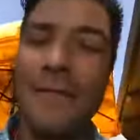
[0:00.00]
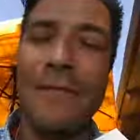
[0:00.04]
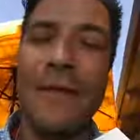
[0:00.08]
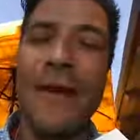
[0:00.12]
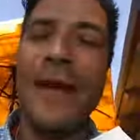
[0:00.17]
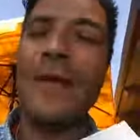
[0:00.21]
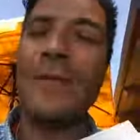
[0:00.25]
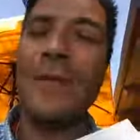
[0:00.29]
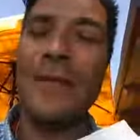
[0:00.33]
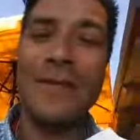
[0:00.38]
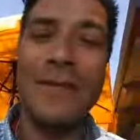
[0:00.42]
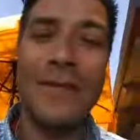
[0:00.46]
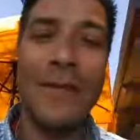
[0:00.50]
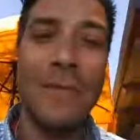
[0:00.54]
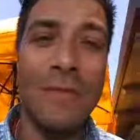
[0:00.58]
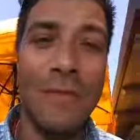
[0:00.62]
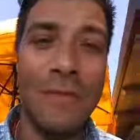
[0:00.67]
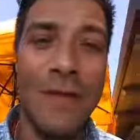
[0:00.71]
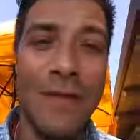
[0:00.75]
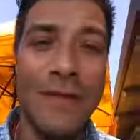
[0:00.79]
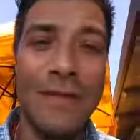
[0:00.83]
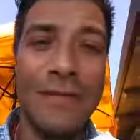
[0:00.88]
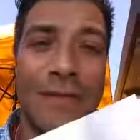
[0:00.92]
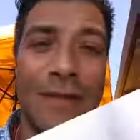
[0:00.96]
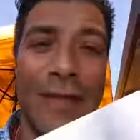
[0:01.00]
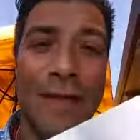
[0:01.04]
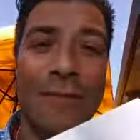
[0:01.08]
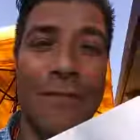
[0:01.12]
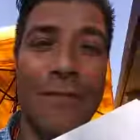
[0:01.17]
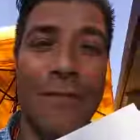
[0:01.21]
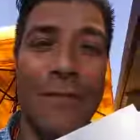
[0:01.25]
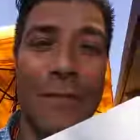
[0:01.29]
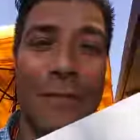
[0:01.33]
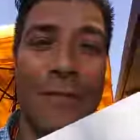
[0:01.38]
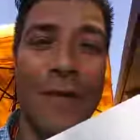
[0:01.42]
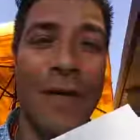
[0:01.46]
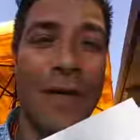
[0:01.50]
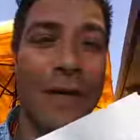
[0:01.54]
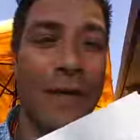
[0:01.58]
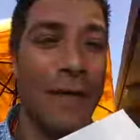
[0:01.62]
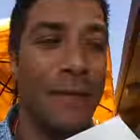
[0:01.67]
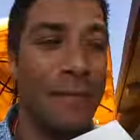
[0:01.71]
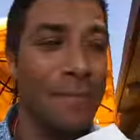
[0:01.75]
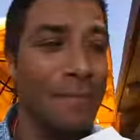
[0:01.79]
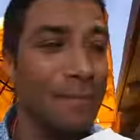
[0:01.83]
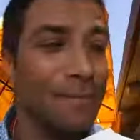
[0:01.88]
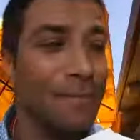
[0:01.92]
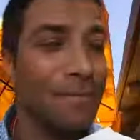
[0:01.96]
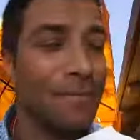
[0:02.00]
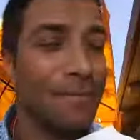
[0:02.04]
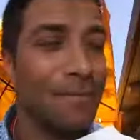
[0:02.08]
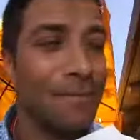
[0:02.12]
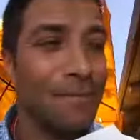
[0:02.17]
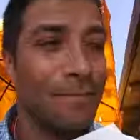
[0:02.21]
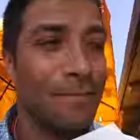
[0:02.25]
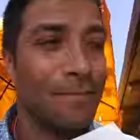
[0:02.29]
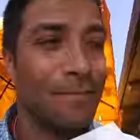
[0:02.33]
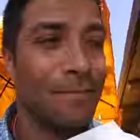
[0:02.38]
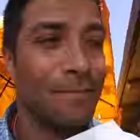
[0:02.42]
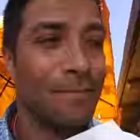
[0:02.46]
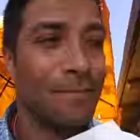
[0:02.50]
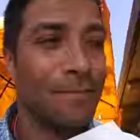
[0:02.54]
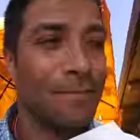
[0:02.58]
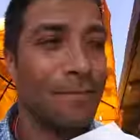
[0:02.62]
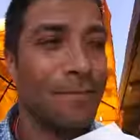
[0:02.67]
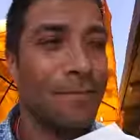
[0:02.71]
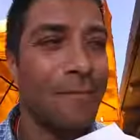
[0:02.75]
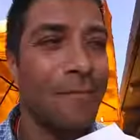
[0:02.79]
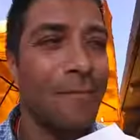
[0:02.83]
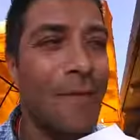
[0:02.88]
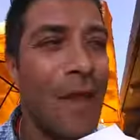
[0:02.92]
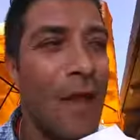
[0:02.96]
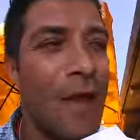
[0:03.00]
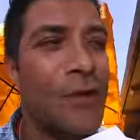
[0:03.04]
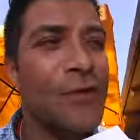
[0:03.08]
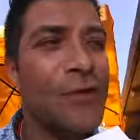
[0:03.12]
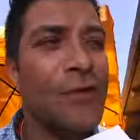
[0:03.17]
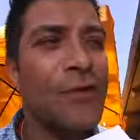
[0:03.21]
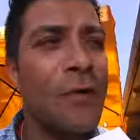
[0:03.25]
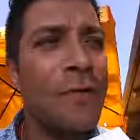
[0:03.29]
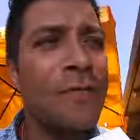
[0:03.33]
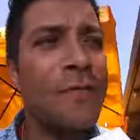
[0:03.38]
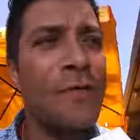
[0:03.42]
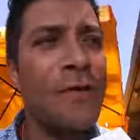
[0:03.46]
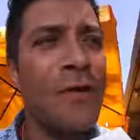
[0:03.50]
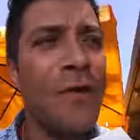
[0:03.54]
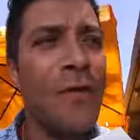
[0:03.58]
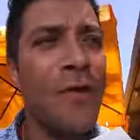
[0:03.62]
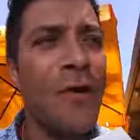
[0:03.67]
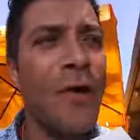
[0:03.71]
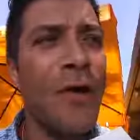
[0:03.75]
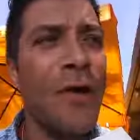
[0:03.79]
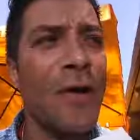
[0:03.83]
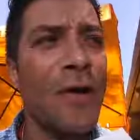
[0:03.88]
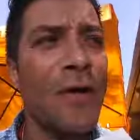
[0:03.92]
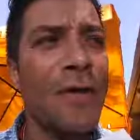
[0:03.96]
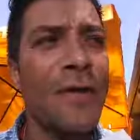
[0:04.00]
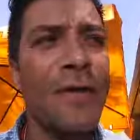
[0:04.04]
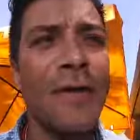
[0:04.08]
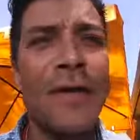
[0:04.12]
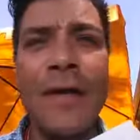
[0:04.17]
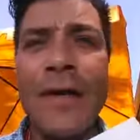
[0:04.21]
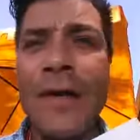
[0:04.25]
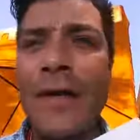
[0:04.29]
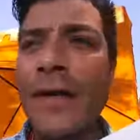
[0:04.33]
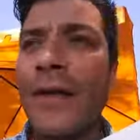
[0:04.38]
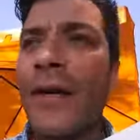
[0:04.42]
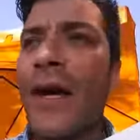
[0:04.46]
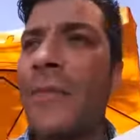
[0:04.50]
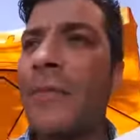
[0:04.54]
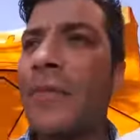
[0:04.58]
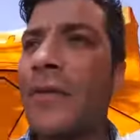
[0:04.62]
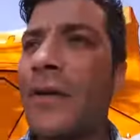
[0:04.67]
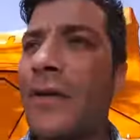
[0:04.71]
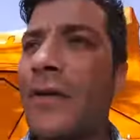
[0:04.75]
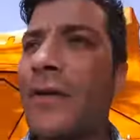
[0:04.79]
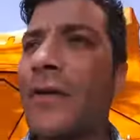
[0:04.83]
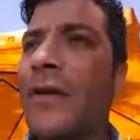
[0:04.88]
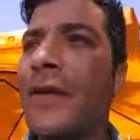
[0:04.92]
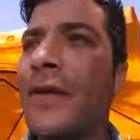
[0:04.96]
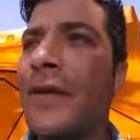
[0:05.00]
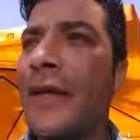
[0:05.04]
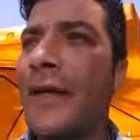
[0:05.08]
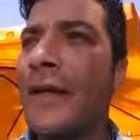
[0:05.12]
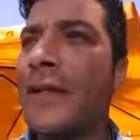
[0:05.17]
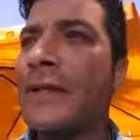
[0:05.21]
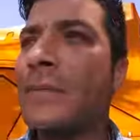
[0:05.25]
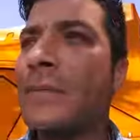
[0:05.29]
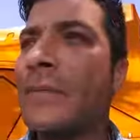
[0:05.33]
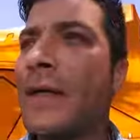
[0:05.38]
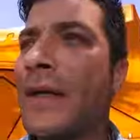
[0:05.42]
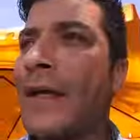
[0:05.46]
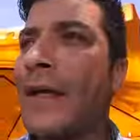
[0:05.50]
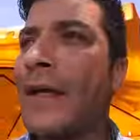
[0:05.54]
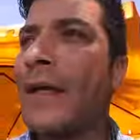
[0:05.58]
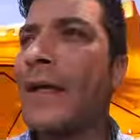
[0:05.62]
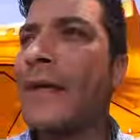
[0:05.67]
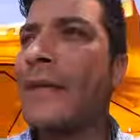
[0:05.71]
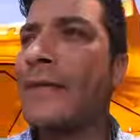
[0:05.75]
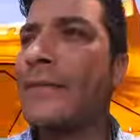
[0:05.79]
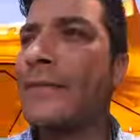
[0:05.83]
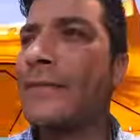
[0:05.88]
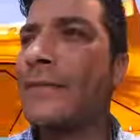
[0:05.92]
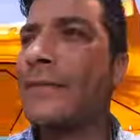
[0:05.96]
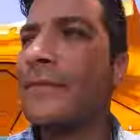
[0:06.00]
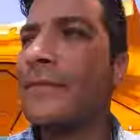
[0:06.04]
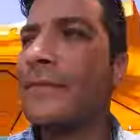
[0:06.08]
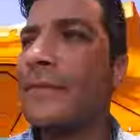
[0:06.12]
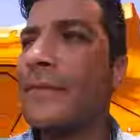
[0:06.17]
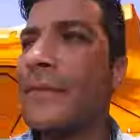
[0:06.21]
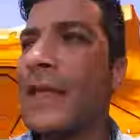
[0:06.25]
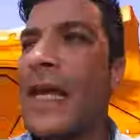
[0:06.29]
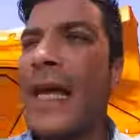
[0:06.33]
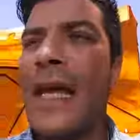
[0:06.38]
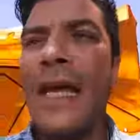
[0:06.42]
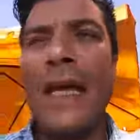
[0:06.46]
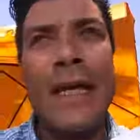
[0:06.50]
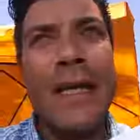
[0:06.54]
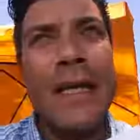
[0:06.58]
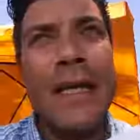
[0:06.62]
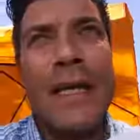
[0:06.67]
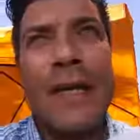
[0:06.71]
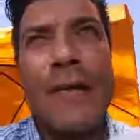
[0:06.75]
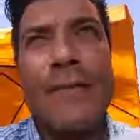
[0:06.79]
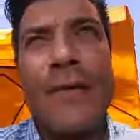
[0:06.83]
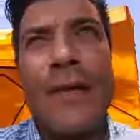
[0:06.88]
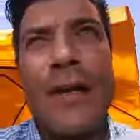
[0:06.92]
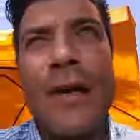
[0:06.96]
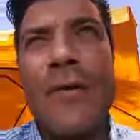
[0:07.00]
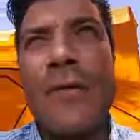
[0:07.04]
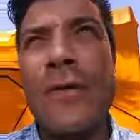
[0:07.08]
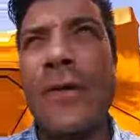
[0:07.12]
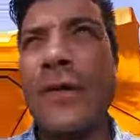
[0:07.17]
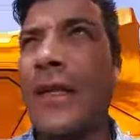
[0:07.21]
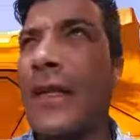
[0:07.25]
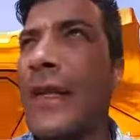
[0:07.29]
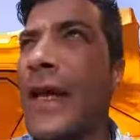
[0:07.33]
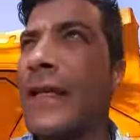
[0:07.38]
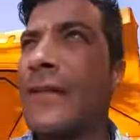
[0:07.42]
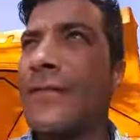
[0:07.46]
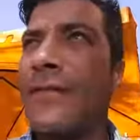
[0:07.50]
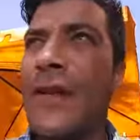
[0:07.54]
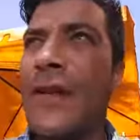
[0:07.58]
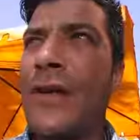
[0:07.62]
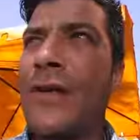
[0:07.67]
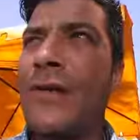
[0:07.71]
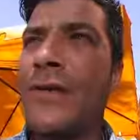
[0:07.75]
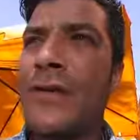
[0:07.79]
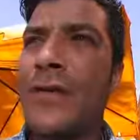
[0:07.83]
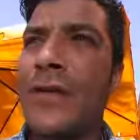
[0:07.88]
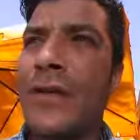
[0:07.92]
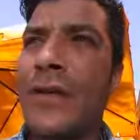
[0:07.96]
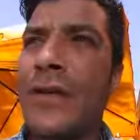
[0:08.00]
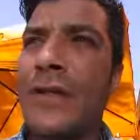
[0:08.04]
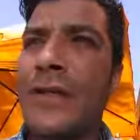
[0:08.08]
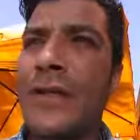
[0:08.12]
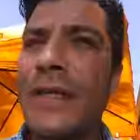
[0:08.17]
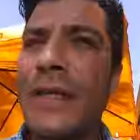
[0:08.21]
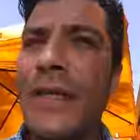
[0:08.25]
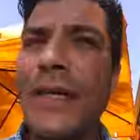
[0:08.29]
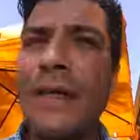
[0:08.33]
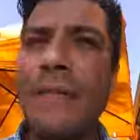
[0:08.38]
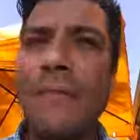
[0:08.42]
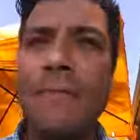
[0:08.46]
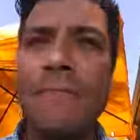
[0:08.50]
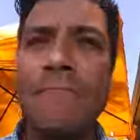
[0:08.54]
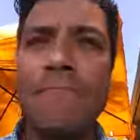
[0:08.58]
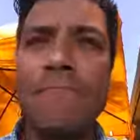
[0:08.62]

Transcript: vitamin supplement designed for your body sorry for going on a couple other things, but uh, you never know. It's the last video, as you're going to see.